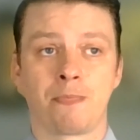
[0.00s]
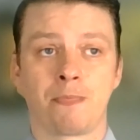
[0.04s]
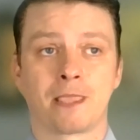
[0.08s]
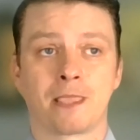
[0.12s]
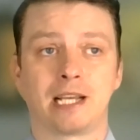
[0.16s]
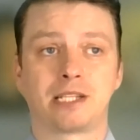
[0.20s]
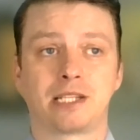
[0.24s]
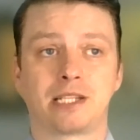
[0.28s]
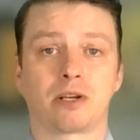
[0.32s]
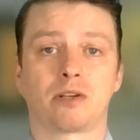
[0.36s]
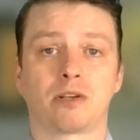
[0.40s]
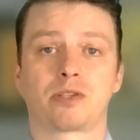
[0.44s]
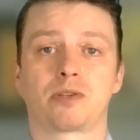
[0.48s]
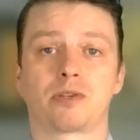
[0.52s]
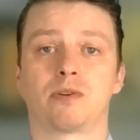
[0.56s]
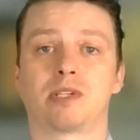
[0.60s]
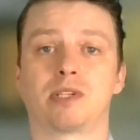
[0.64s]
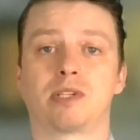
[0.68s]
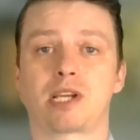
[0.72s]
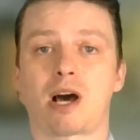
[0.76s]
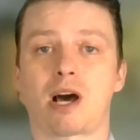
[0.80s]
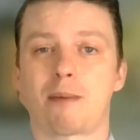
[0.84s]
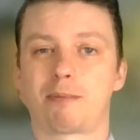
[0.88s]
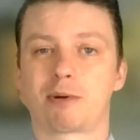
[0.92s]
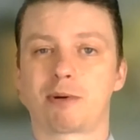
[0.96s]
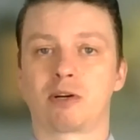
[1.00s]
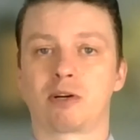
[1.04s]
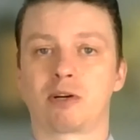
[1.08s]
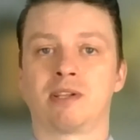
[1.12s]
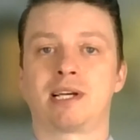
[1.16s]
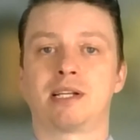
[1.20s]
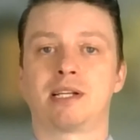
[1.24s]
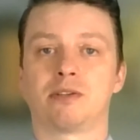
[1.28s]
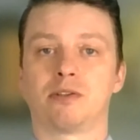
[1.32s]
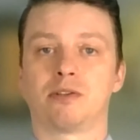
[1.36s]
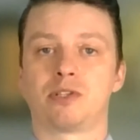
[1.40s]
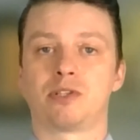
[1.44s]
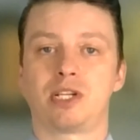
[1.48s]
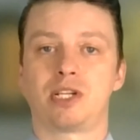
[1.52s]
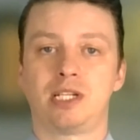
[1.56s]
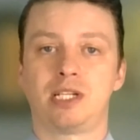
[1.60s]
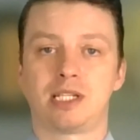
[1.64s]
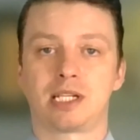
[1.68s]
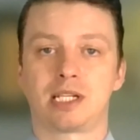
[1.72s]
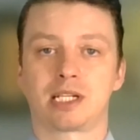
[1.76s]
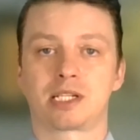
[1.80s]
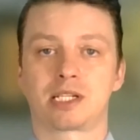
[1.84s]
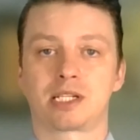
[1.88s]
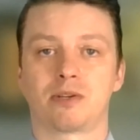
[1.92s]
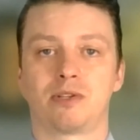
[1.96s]
It's also a topical
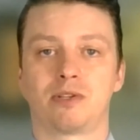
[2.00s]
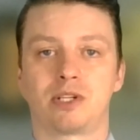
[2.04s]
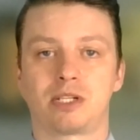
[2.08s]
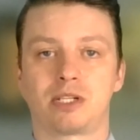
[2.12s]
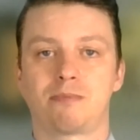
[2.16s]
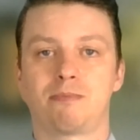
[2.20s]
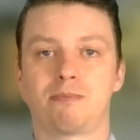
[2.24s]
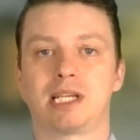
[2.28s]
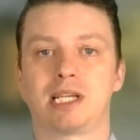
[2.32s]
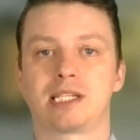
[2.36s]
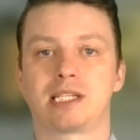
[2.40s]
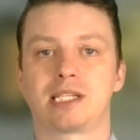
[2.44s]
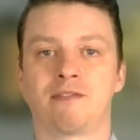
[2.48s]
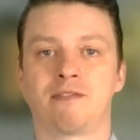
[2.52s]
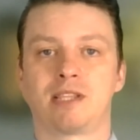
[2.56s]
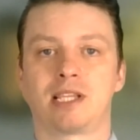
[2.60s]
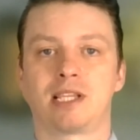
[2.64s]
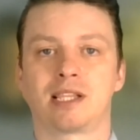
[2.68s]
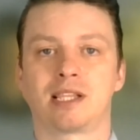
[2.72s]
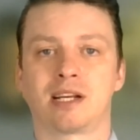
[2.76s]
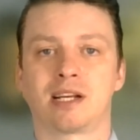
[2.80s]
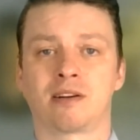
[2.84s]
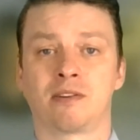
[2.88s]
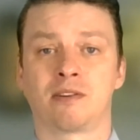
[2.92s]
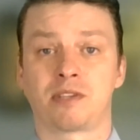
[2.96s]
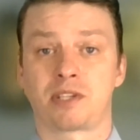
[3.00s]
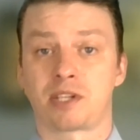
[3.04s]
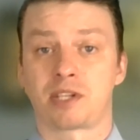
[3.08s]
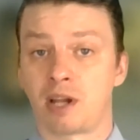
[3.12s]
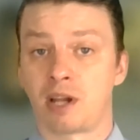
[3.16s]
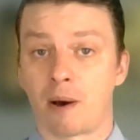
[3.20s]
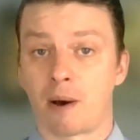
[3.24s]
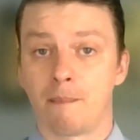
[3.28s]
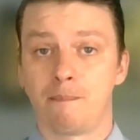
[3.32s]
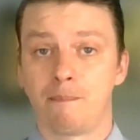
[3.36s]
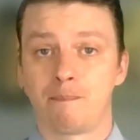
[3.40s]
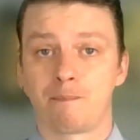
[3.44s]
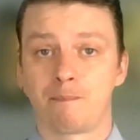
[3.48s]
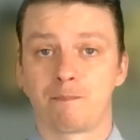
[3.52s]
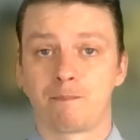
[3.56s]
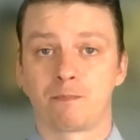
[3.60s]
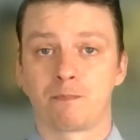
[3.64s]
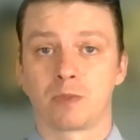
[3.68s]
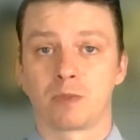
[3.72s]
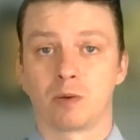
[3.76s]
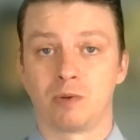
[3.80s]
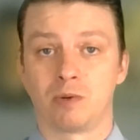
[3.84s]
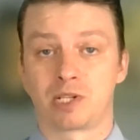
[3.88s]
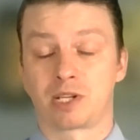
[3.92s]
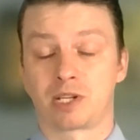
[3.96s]
analgesic, so it just makes everything that hurts numb,
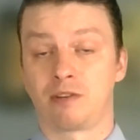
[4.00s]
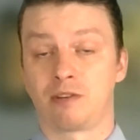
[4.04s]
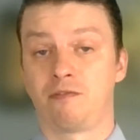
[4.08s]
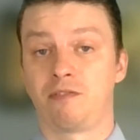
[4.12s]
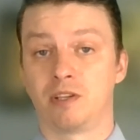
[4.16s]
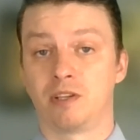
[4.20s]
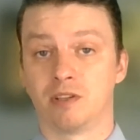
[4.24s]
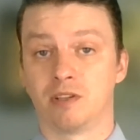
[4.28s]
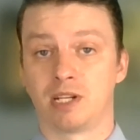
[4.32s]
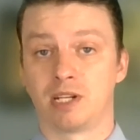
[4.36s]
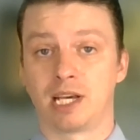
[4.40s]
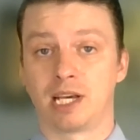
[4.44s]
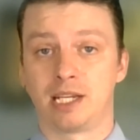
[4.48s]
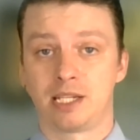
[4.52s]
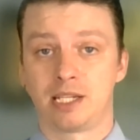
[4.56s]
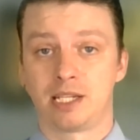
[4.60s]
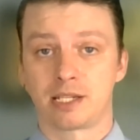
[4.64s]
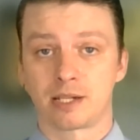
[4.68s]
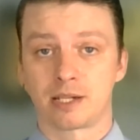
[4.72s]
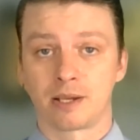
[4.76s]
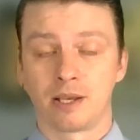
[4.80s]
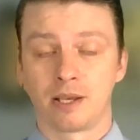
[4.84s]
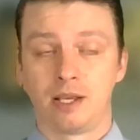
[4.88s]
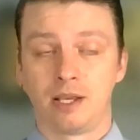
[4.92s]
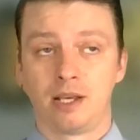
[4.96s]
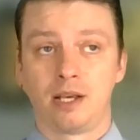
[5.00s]
which can feel nice.